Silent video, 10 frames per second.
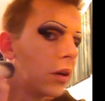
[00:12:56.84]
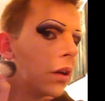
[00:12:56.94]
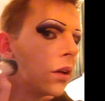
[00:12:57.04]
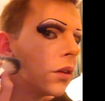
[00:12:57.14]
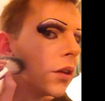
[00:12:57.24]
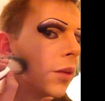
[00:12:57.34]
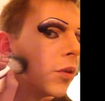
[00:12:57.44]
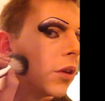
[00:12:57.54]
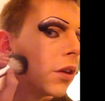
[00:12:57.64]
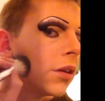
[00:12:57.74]
And the same
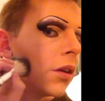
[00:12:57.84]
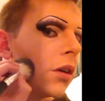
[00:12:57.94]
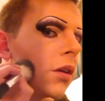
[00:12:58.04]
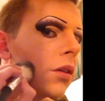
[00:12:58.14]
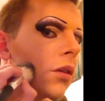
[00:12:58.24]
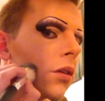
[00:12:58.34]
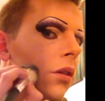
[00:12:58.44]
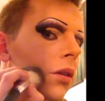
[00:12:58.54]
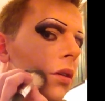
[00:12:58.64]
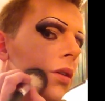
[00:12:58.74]
on the other side.
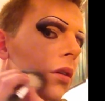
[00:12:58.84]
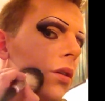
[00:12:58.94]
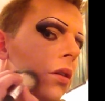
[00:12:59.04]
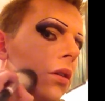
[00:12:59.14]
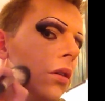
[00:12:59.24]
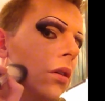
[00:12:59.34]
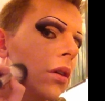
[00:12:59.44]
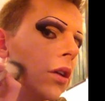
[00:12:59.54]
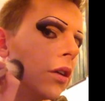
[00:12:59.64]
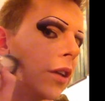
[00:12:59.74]

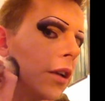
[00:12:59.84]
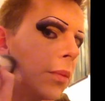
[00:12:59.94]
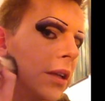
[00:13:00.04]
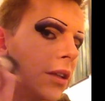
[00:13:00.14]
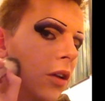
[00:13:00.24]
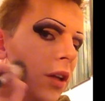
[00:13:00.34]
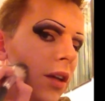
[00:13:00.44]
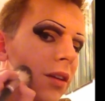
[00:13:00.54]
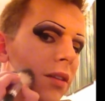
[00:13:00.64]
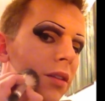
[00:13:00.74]
I don't tend to place a lot there
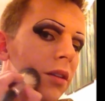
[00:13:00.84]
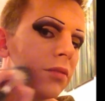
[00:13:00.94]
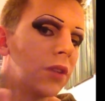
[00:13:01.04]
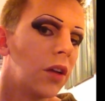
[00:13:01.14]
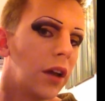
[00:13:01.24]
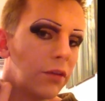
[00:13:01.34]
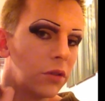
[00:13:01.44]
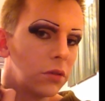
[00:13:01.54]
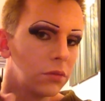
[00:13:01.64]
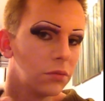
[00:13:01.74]
because I don't have
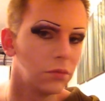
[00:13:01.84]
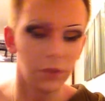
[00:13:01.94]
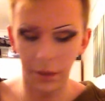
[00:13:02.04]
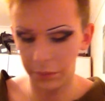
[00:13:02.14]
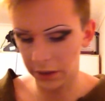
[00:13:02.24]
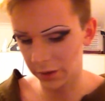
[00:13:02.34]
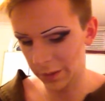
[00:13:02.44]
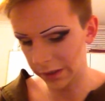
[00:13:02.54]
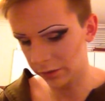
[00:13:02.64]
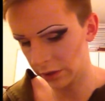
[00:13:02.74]
that big a
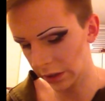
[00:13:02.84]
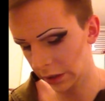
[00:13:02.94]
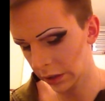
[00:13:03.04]
space really.